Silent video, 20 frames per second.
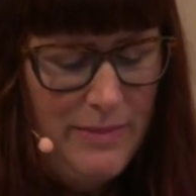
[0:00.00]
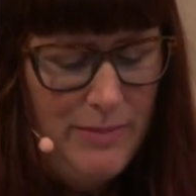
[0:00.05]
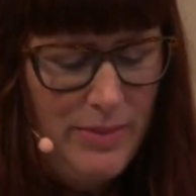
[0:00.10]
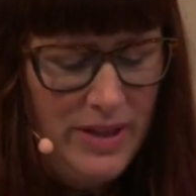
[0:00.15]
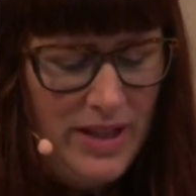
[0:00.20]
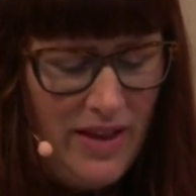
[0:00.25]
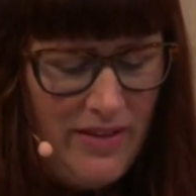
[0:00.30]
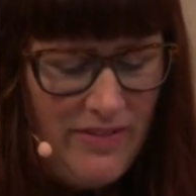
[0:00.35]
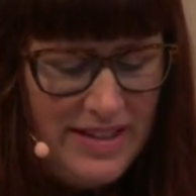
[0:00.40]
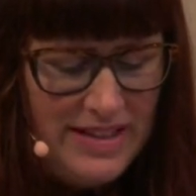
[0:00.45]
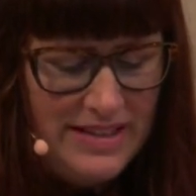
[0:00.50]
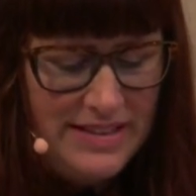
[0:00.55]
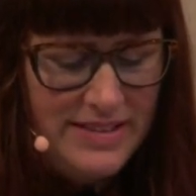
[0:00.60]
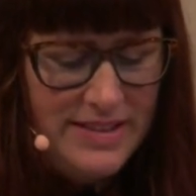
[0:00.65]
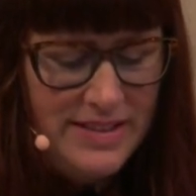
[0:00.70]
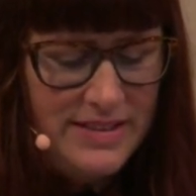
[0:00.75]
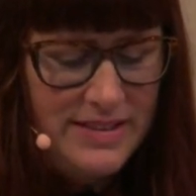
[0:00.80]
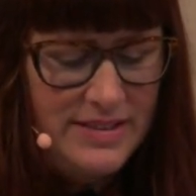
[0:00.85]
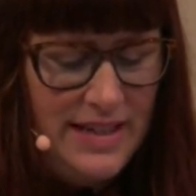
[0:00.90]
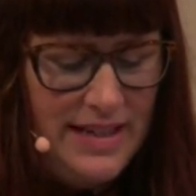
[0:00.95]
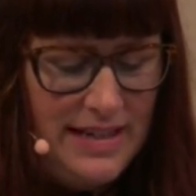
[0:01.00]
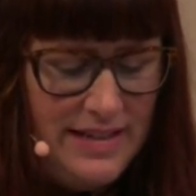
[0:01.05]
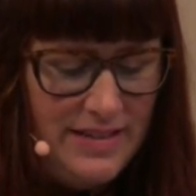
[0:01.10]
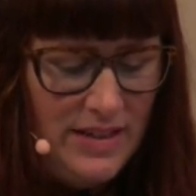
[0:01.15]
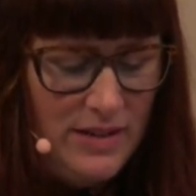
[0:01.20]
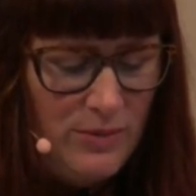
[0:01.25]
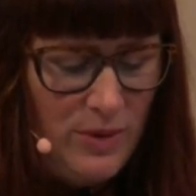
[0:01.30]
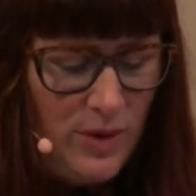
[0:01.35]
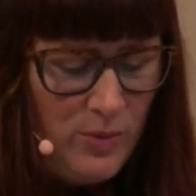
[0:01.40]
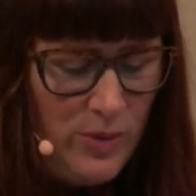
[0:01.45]
Beloved, it's the
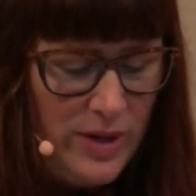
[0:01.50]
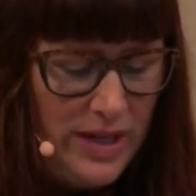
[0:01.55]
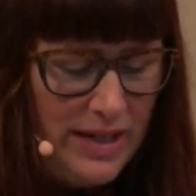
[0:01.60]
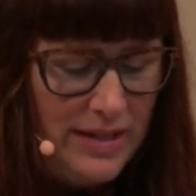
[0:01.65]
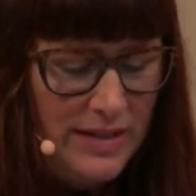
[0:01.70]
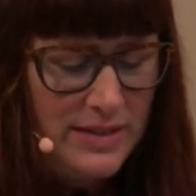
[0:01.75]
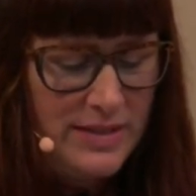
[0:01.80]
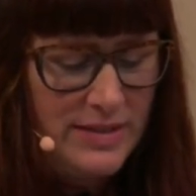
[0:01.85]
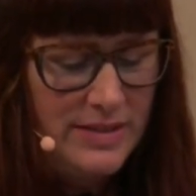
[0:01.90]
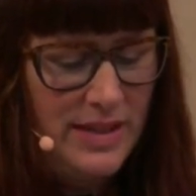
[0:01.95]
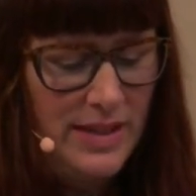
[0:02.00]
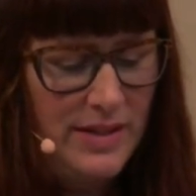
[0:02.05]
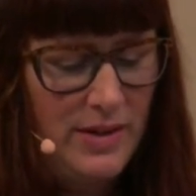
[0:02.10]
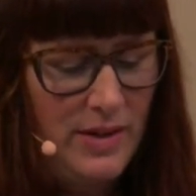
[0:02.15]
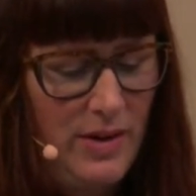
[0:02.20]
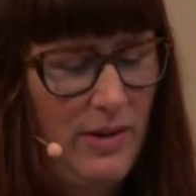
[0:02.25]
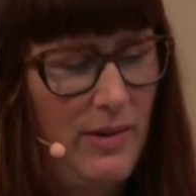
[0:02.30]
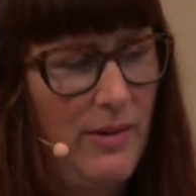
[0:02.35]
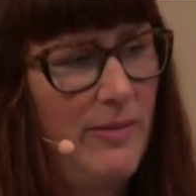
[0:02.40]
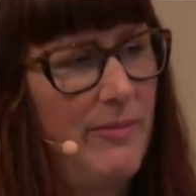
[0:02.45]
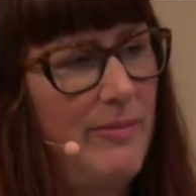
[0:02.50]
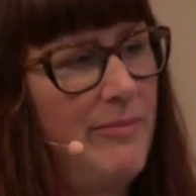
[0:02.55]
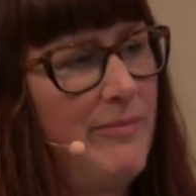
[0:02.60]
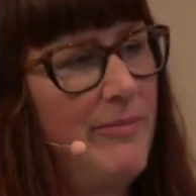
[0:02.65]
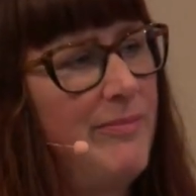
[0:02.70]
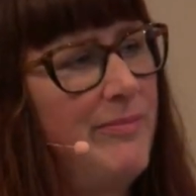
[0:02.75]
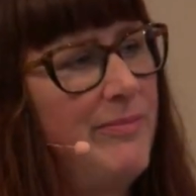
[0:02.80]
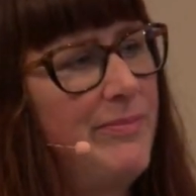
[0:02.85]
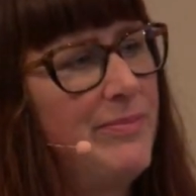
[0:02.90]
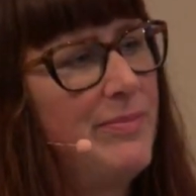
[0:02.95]
season when we consider
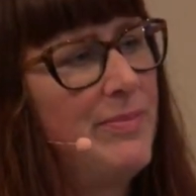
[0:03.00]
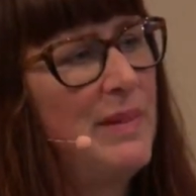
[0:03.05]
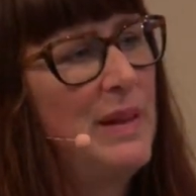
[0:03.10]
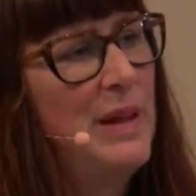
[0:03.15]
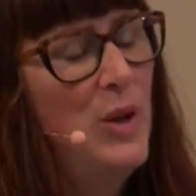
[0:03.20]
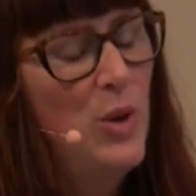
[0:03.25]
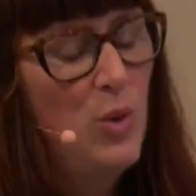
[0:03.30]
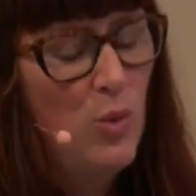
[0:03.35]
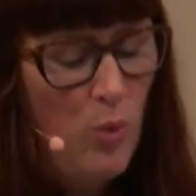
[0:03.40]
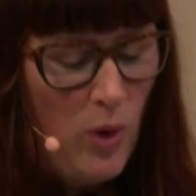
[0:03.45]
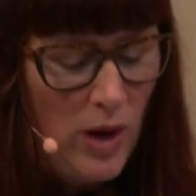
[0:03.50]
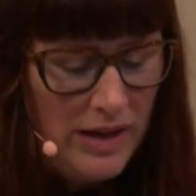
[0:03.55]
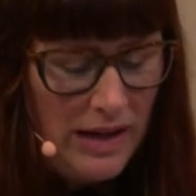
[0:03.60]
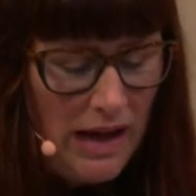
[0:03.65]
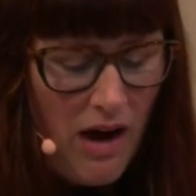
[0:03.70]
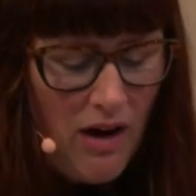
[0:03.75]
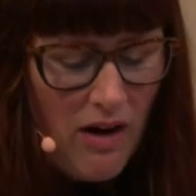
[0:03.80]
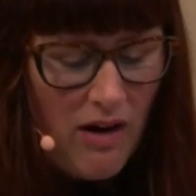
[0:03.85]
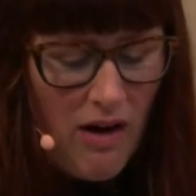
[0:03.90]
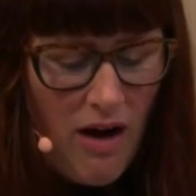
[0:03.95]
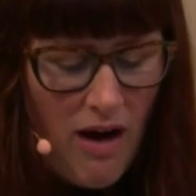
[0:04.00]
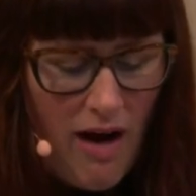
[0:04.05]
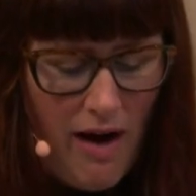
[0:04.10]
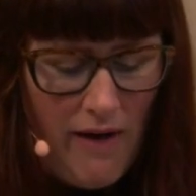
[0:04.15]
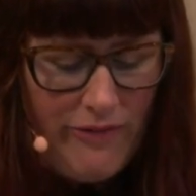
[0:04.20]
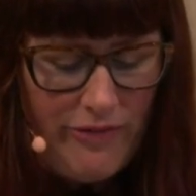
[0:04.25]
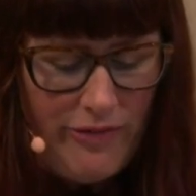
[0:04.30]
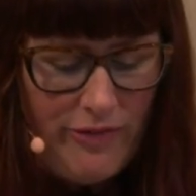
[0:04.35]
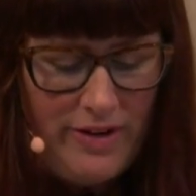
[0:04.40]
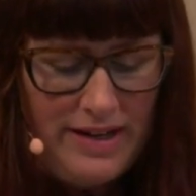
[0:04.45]
what our
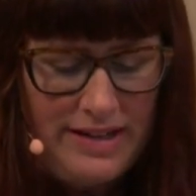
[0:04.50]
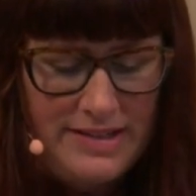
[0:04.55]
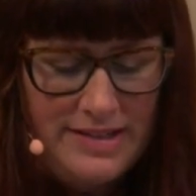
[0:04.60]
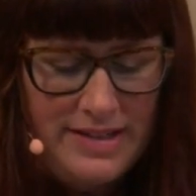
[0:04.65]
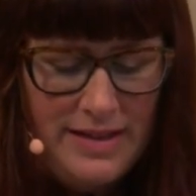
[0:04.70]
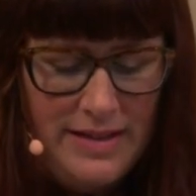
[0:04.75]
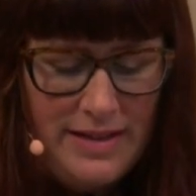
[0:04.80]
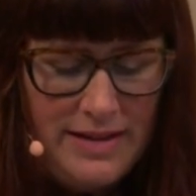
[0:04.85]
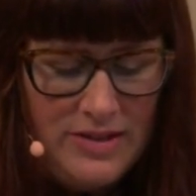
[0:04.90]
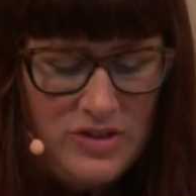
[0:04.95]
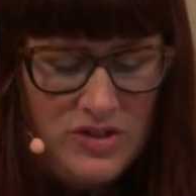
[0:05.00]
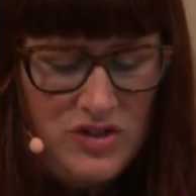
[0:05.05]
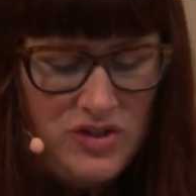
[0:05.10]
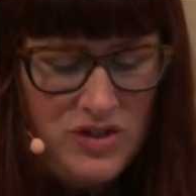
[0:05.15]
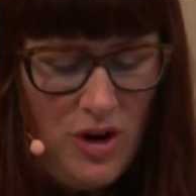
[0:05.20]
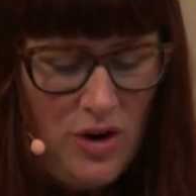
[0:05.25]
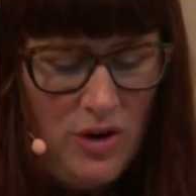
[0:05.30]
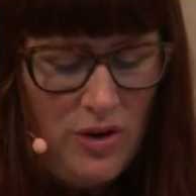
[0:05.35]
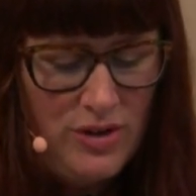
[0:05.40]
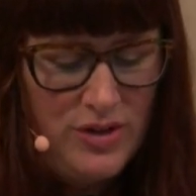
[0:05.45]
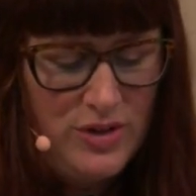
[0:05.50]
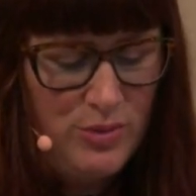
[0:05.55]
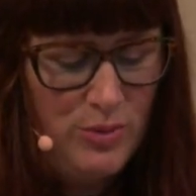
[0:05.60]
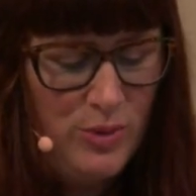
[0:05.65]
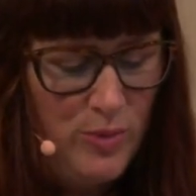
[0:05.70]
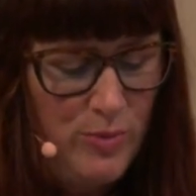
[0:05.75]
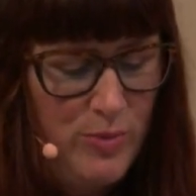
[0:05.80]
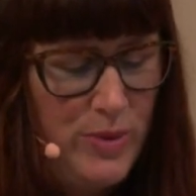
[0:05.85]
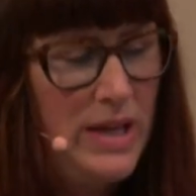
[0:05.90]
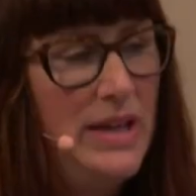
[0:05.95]
offering to this church
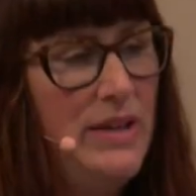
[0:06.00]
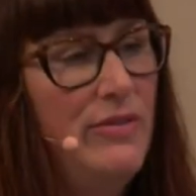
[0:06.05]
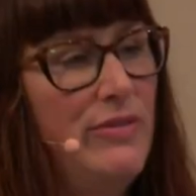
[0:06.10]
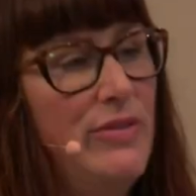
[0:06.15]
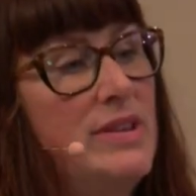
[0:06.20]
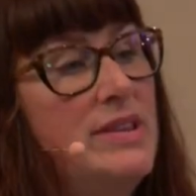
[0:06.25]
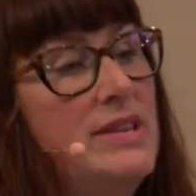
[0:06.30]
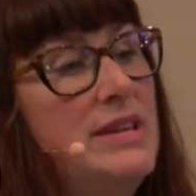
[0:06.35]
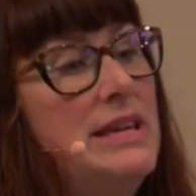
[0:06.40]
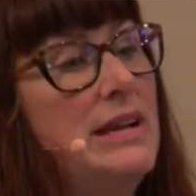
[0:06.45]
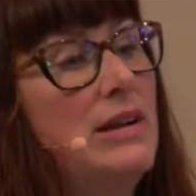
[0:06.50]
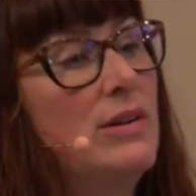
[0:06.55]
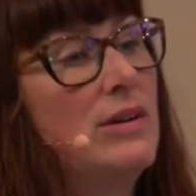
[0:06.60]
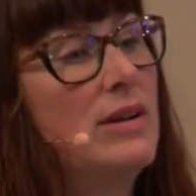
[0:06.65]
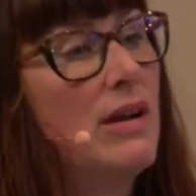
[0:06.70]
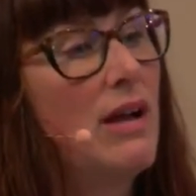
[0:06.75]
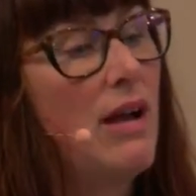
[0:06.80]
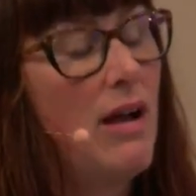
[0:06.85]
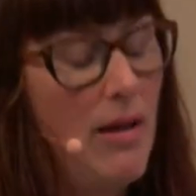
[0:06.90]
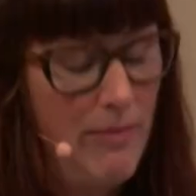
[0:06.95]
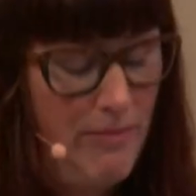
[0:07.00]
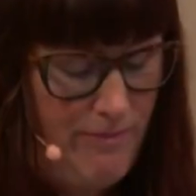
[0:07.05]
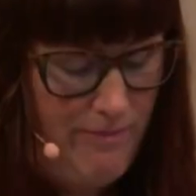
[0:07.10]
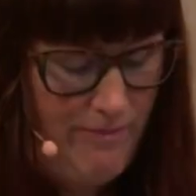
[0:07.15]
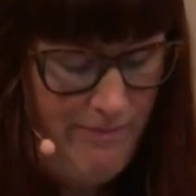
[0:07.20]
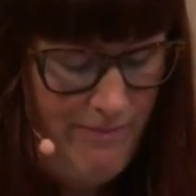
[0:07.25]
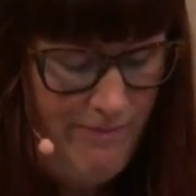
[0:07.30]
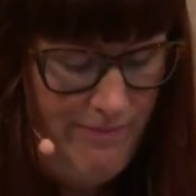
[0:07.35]
will be for the year to come.